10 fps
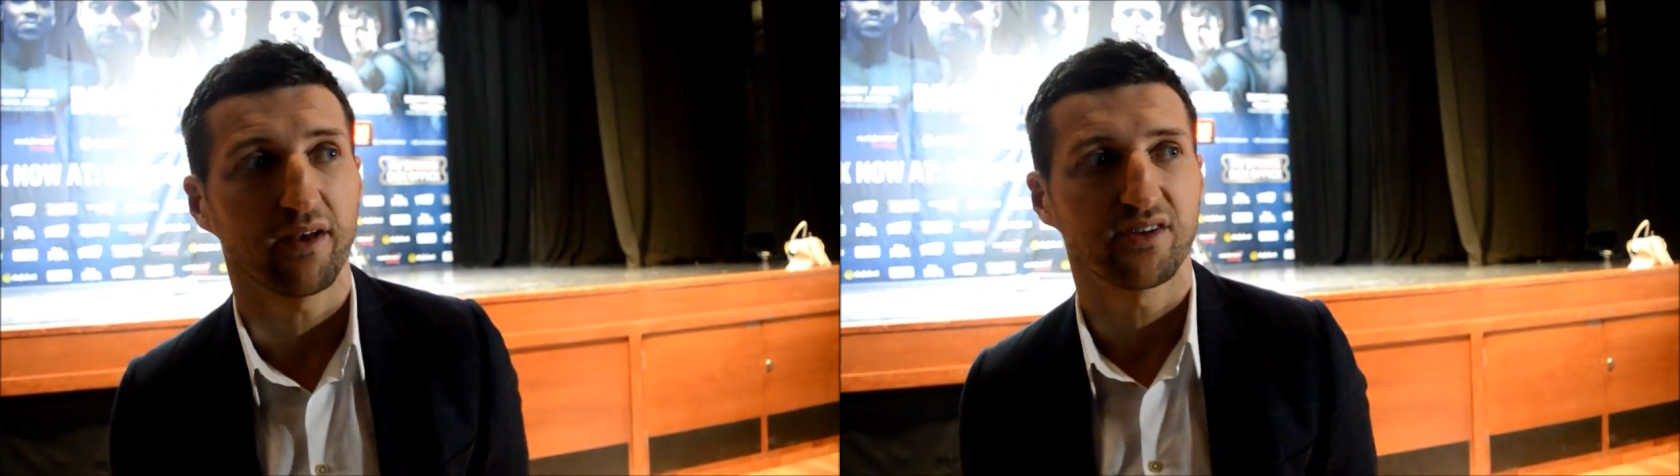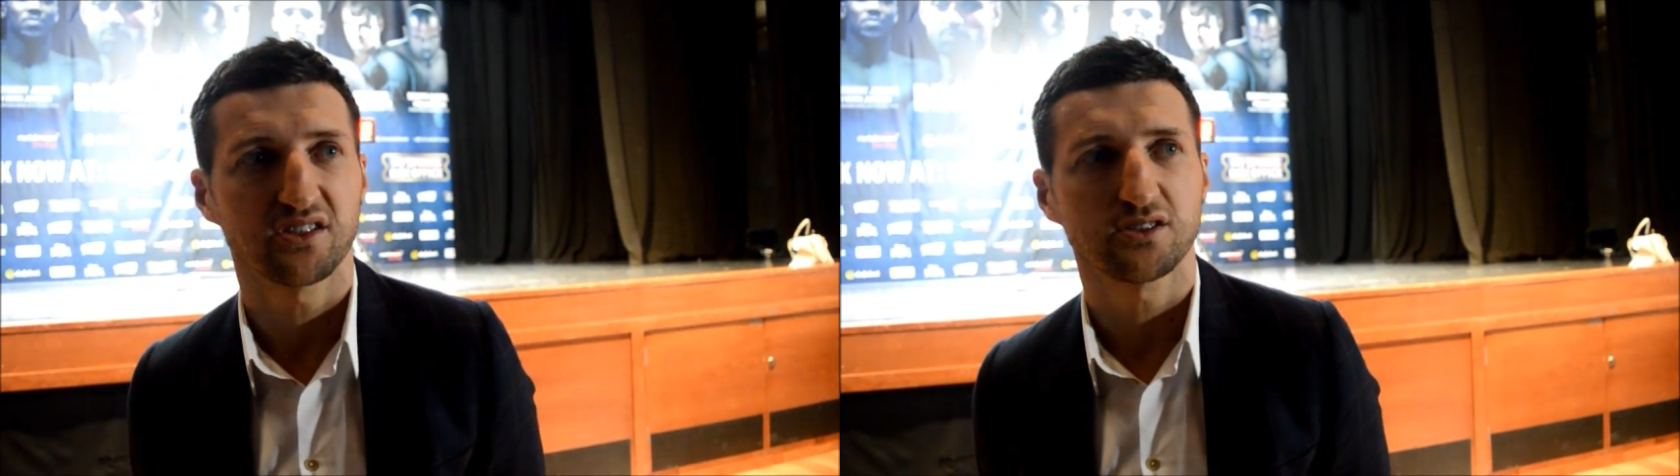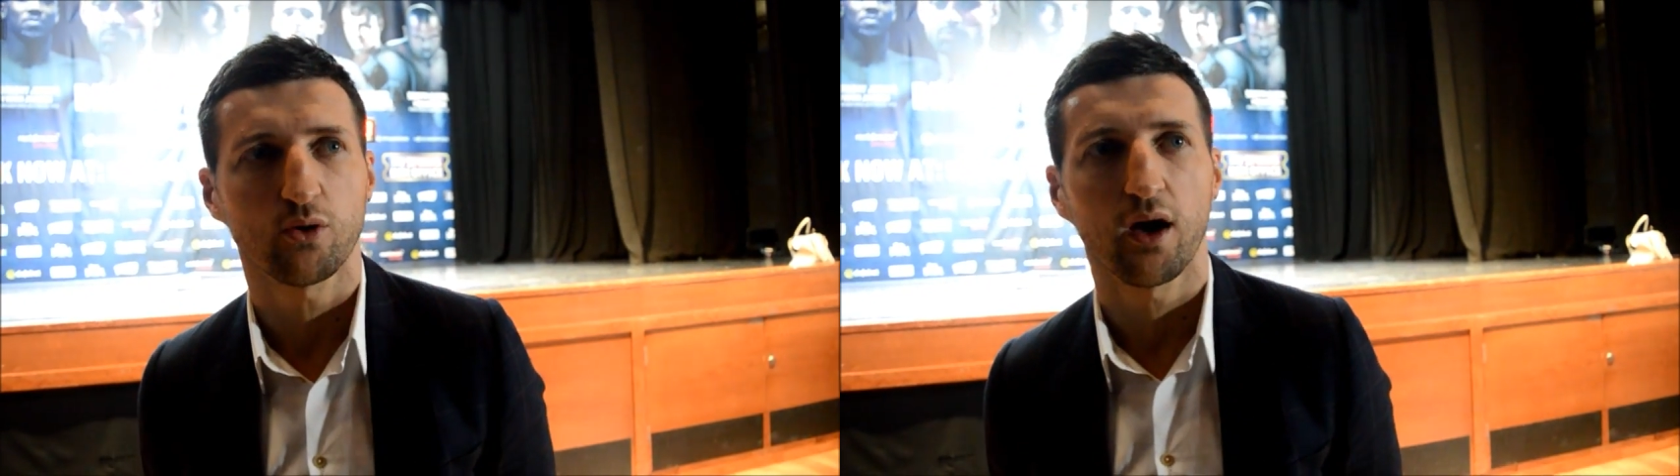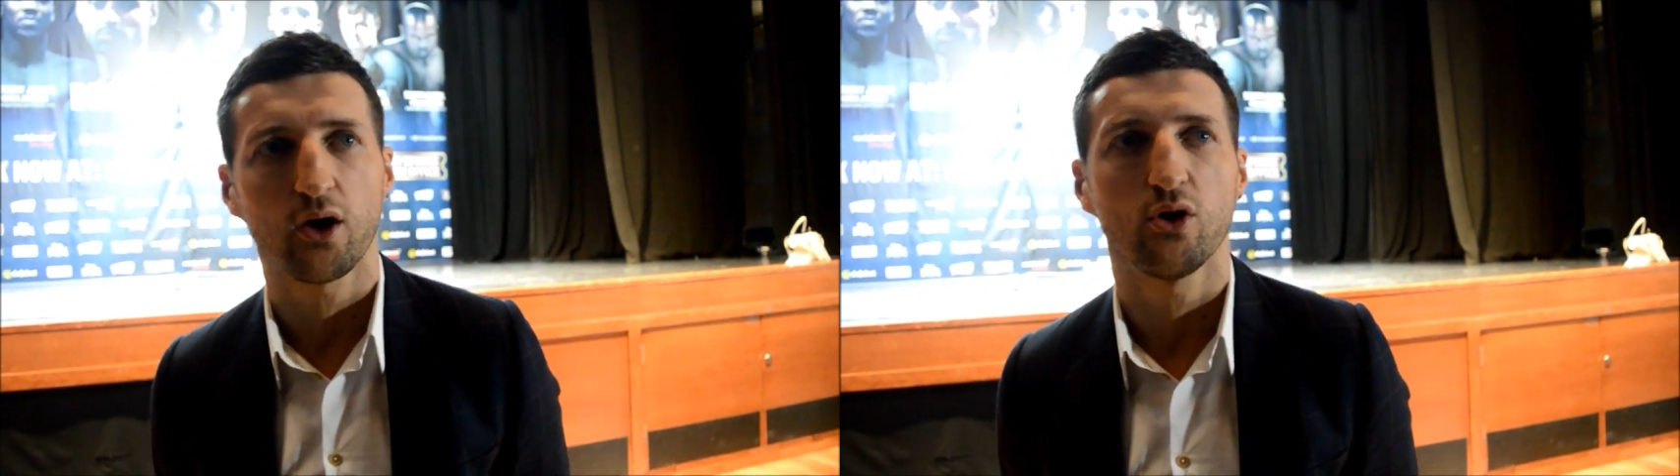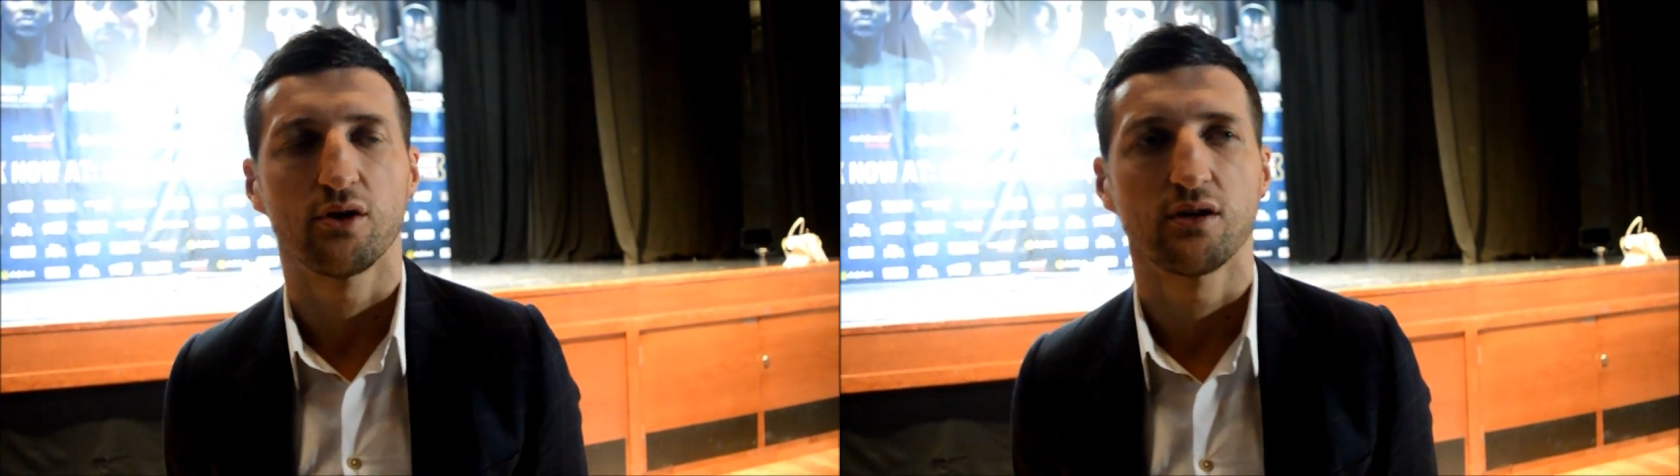division, is
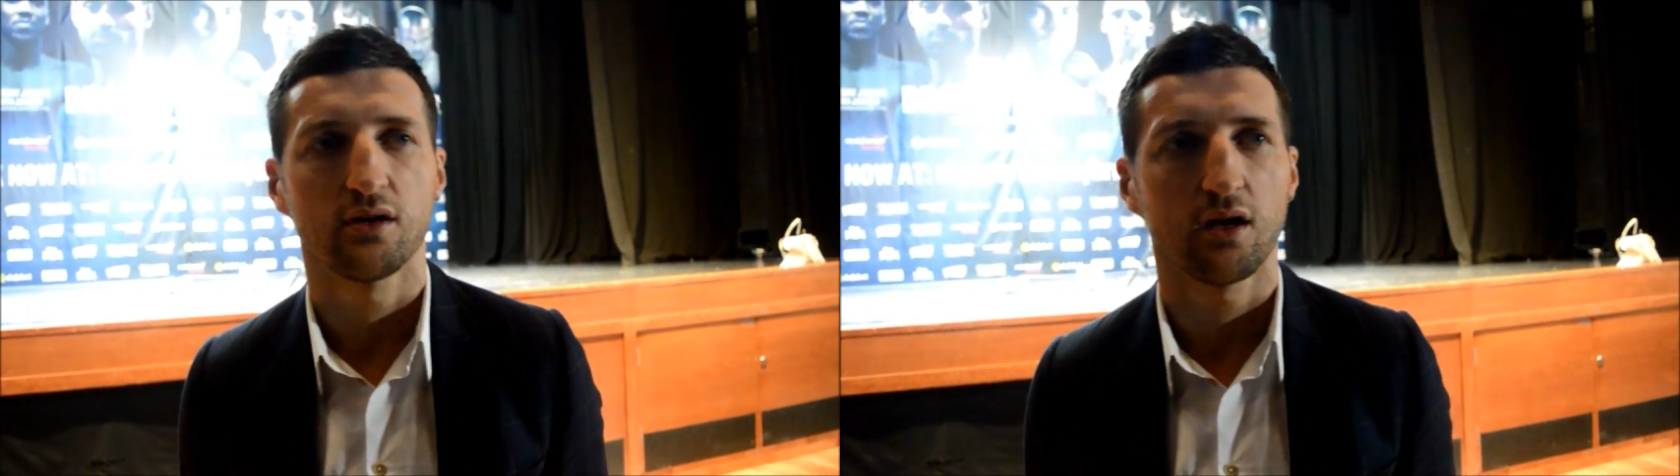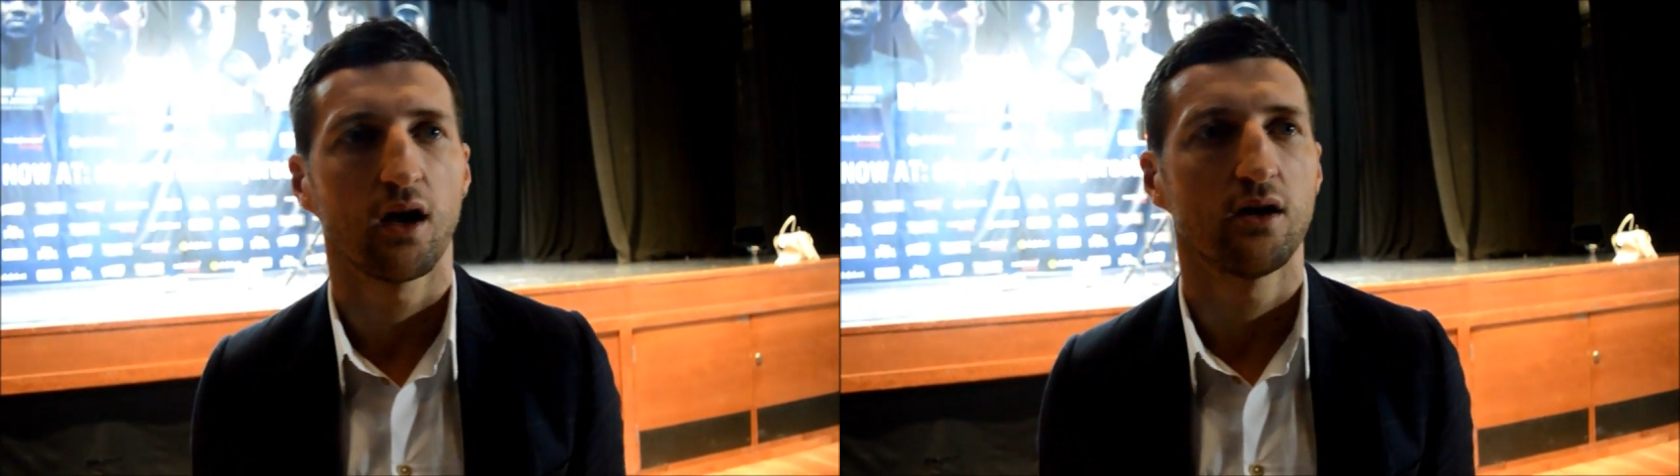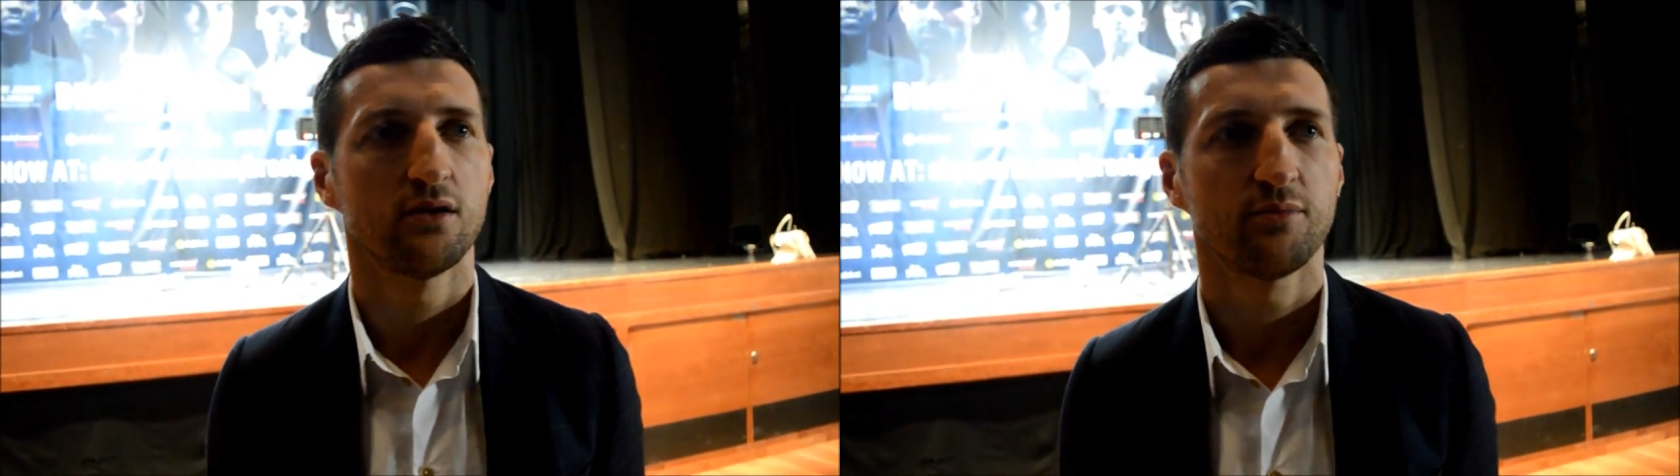quite good, you know.